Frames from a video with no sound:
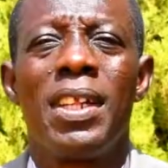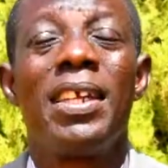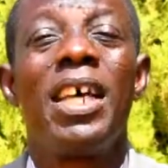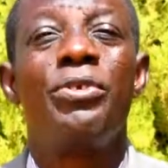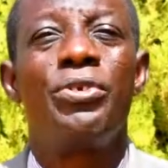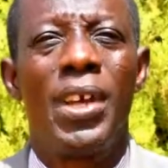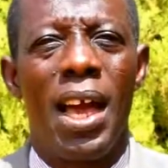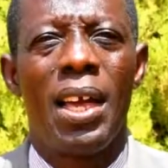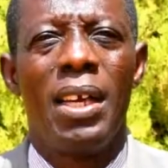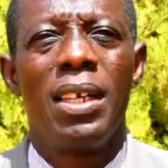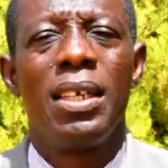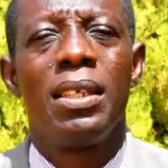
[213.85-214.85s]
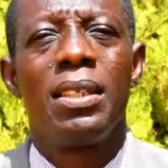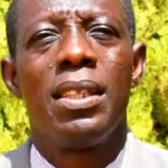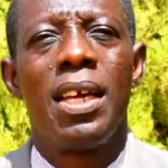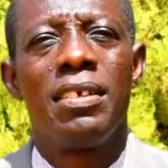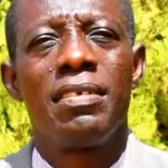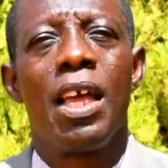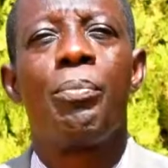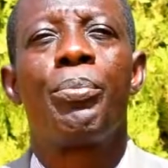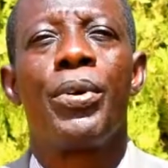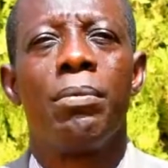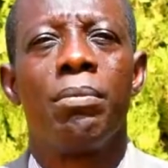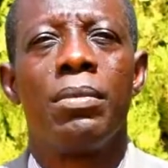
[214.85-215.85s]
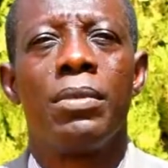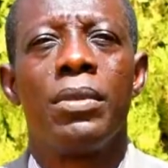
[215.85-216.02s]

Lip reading: Nane Dua, that is Emprim